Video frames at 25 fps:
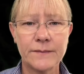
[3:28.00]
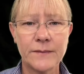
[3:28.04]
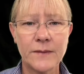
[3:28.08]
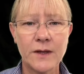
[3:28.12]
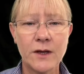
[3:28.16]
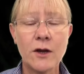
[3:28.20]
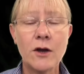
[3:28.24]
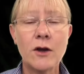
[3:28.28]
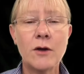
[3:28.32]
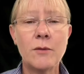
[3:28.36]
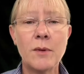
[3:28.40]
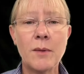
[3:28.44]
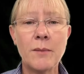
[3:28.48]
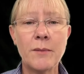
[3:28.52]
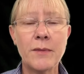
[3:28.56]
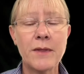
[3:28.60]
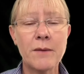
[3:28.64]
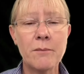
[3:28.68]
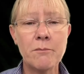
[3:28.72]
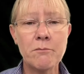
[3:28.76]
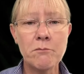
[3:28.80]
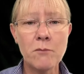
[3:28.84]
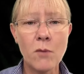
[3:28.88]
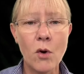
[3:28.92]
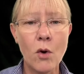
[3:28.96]
Remember, the
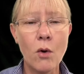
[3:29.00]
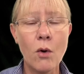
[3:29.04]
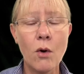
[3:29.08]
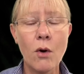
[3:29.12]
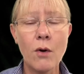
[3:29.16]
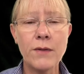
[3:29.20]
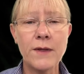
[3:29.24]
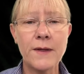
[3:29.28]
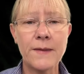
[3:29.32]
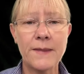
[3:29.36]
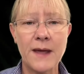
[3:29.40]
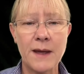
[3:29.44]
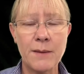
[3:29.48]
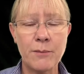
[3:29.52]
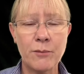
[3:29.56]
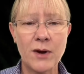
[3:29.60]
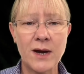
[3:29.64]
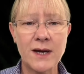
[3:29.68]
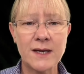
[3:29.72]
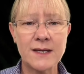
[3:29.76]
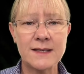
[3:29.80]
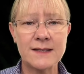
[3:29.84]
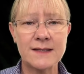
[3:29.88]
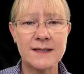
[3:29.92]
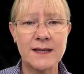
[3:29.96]
more that they practice
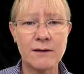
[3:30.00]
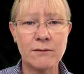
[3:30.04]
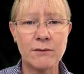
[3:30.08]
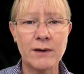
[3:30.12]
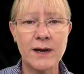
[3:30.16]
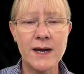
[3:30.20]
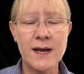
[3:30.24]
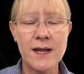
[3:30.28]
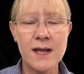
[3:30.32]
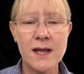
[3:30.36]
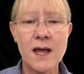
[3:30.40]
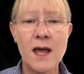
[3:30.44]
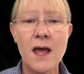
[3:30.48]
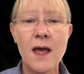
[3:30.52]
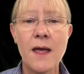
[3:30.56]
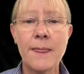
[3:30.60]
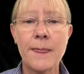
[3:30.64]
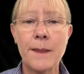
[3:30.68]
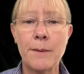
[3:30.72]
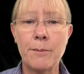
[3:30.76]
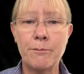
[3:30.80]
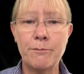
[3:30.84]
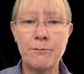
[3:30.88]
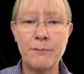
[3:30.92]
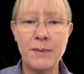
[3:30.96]
their reading, the
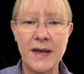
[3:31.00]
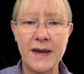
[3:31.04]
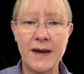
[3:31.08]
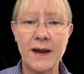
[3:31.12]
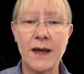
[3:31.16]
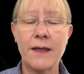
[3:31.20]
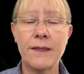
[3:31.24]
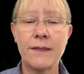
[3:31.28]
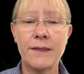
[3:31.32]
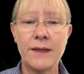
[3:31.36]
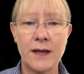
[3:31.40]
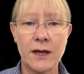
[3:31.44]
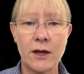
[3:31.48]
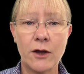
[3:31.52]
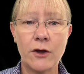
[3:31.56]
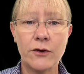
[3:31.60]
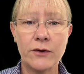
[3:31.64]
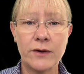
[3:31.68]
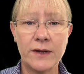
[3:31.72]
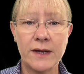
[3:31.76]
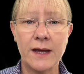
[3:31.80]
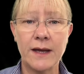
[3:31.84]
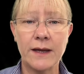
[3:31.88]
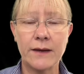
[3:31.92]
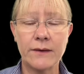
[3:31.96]
better they're going to
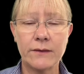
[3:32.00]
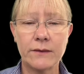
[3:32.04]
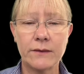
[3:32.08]
get.